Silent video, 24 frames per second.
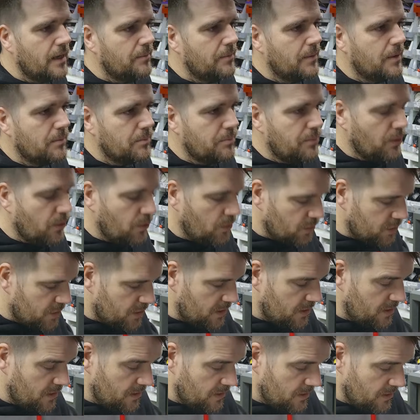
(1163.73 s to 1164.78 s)

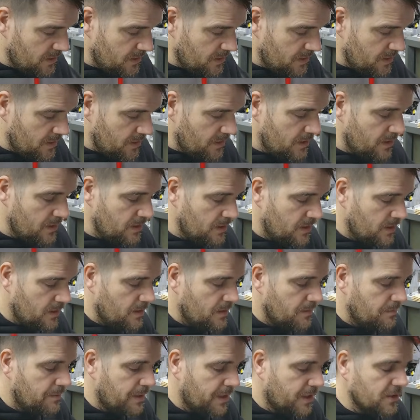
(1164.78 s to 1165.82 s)
But
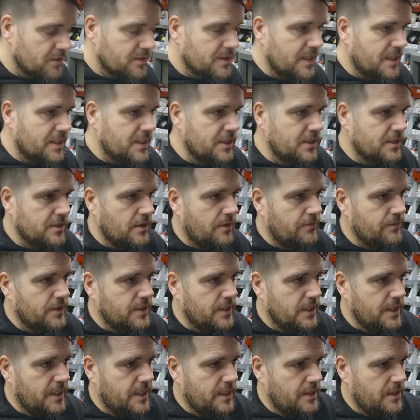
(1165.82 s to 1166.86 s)
because this is
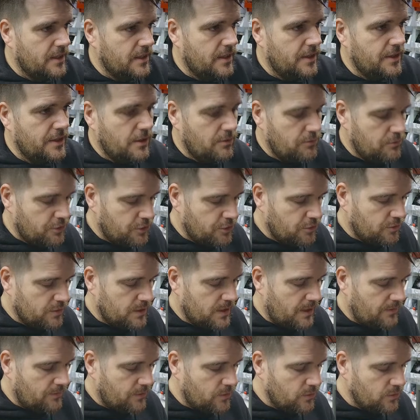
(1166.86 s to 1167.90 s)
obviously a known short
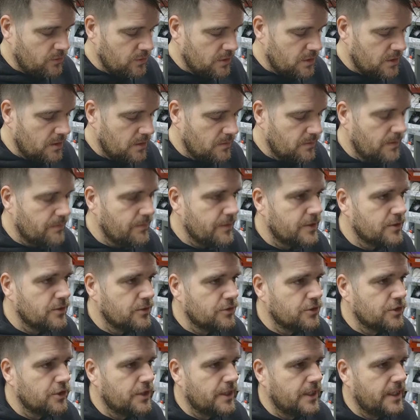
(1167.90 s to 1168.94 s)
I've caused, when we
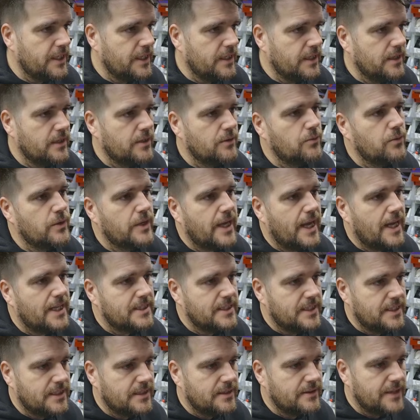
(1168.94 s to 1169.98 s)
touch on here, we're
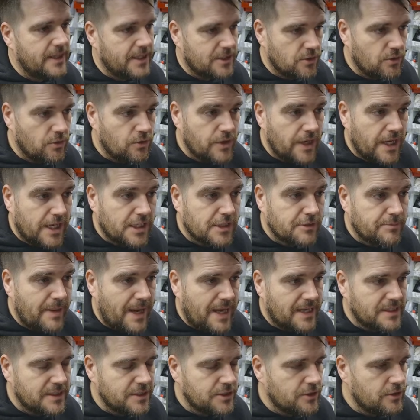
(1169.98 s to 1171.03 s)
getting this
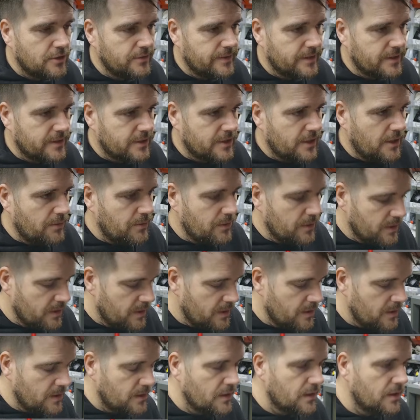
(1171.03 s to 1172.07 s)
unexpected current. So
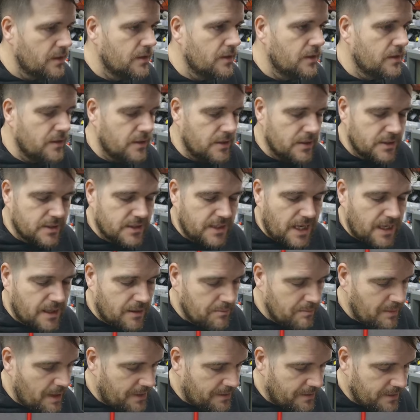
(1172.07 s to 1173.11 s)

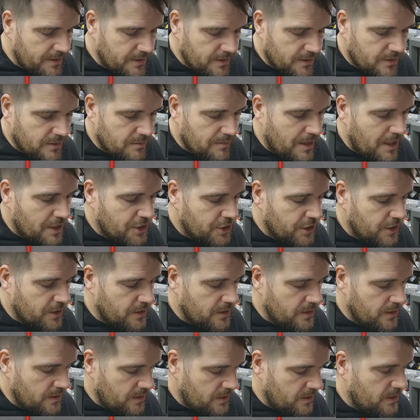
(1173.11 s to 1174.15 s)
second method to measure
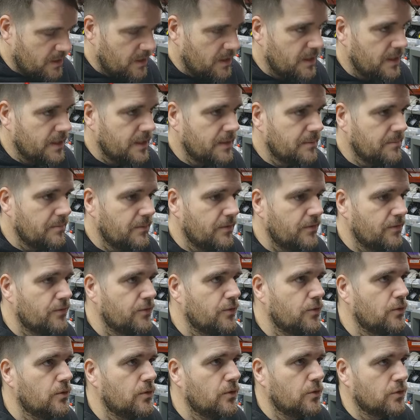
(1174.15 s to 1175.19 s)

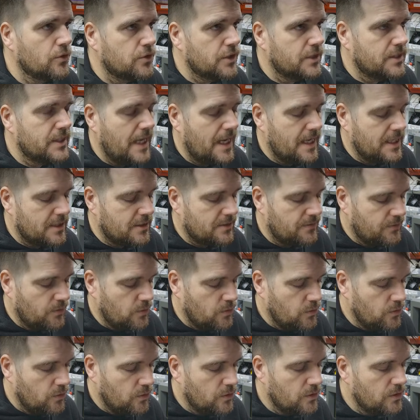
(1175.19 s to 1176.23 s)
or to test
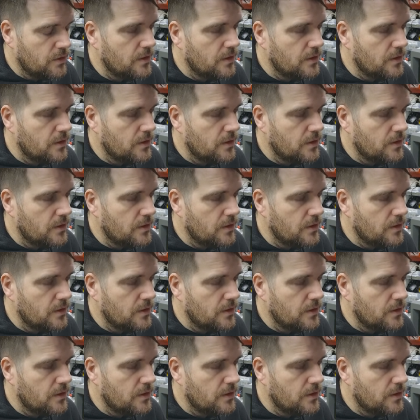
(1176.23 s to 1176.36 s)
for